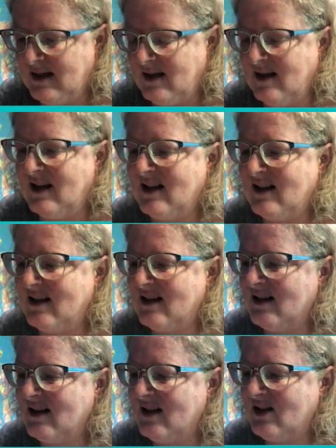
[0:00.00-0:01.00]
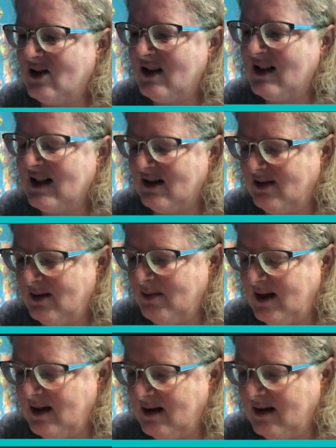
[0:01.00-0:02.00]
that usually tells
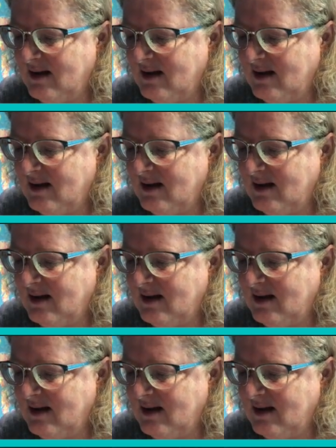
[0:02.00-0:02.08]
me